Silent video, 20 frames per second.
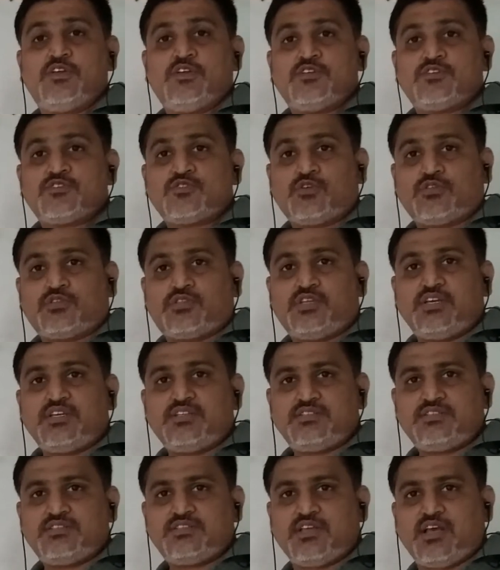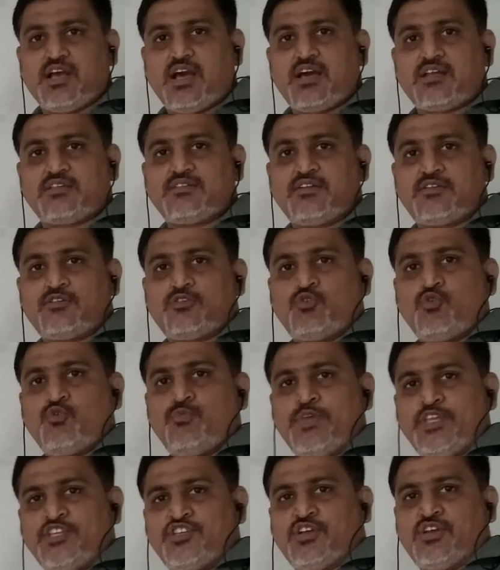So these are the two
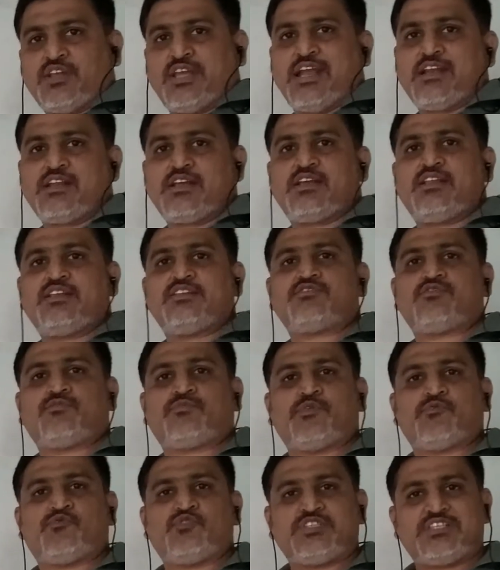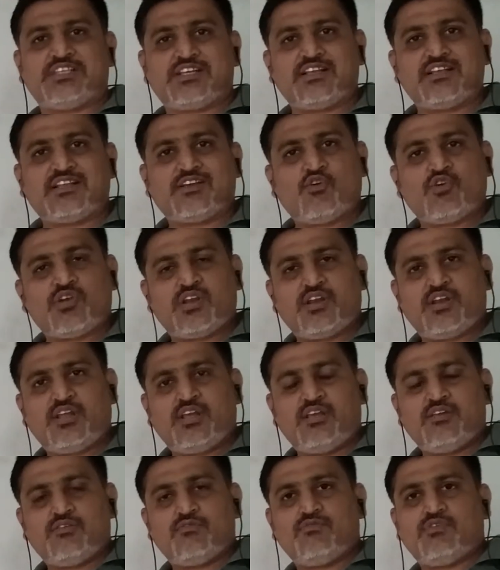major categories of the physical
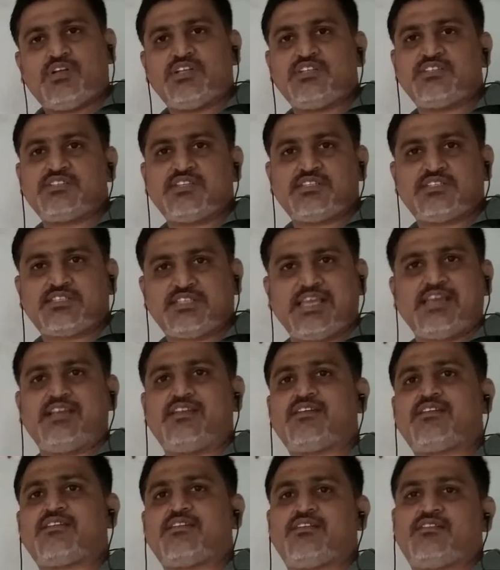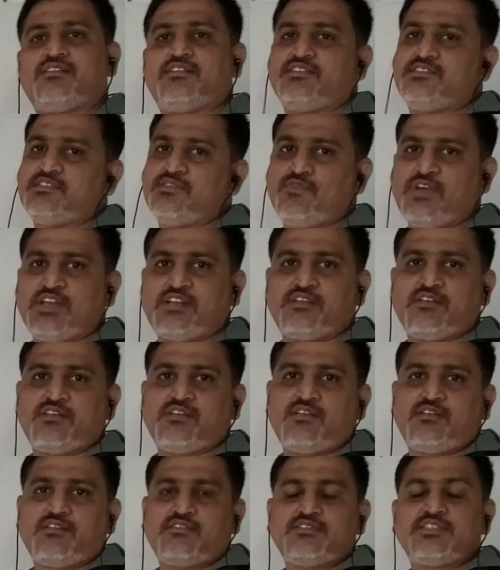quantity. One is a scalar and one is a vector.
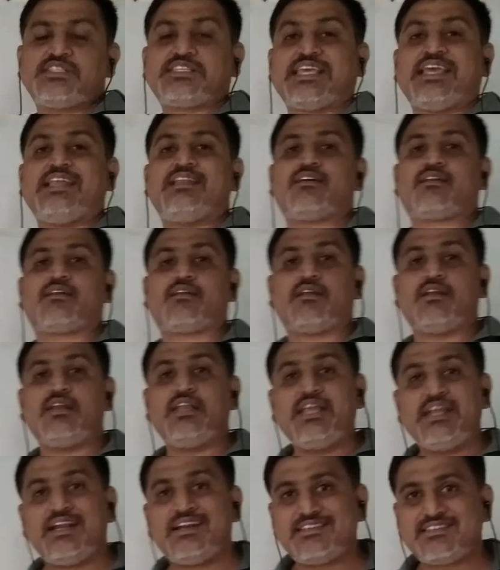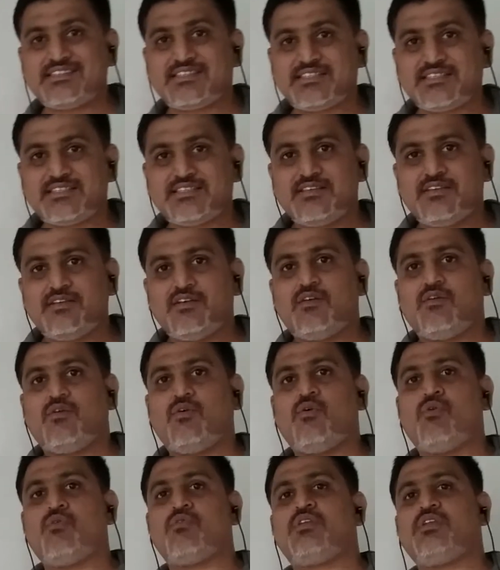Scalar needs
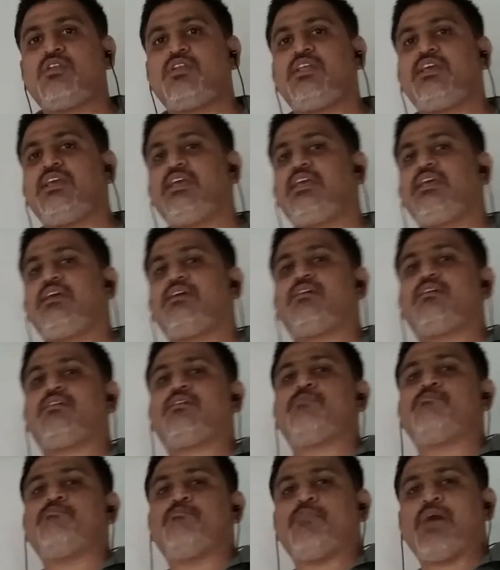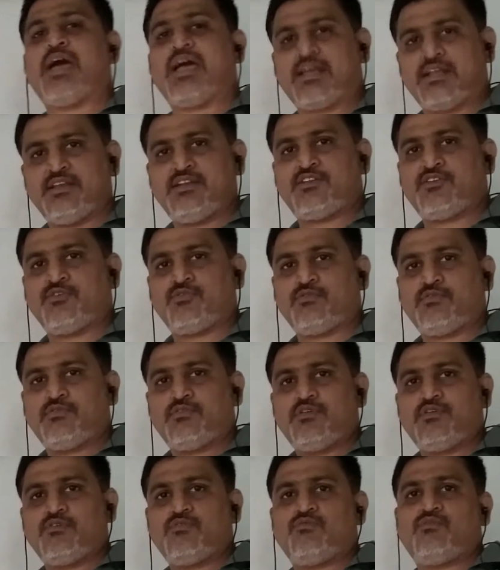only a
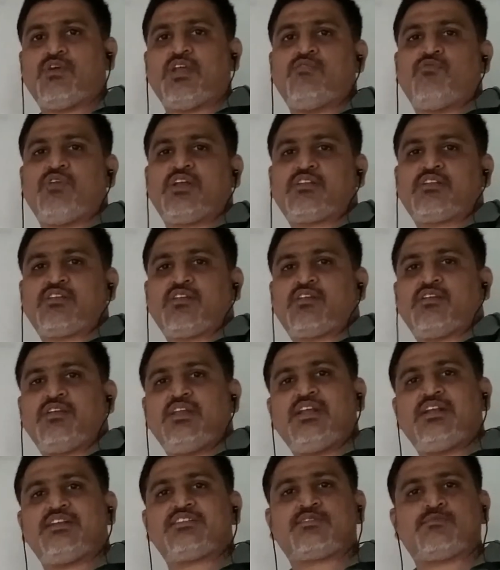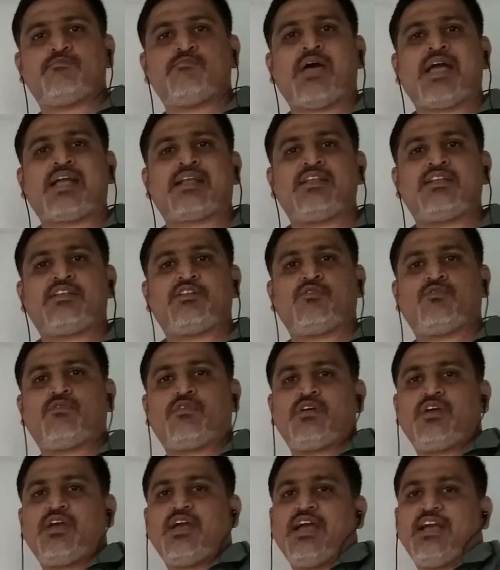magnitude while vector needs
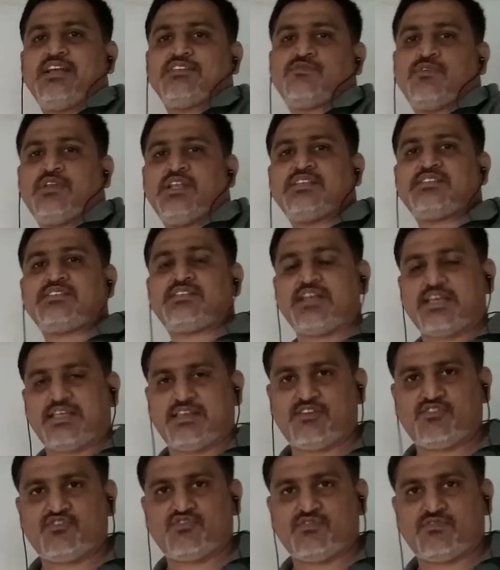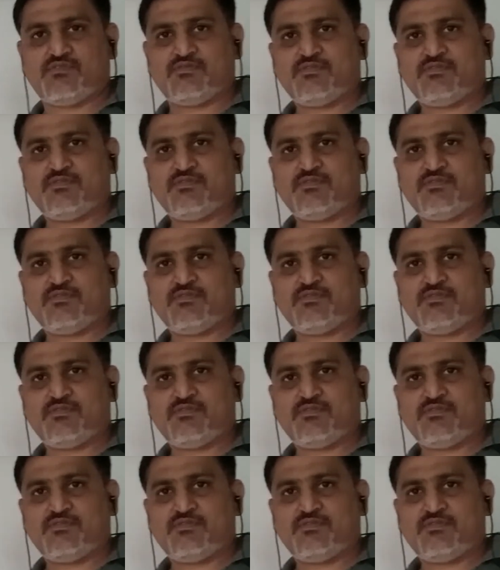magnitude as well as direction.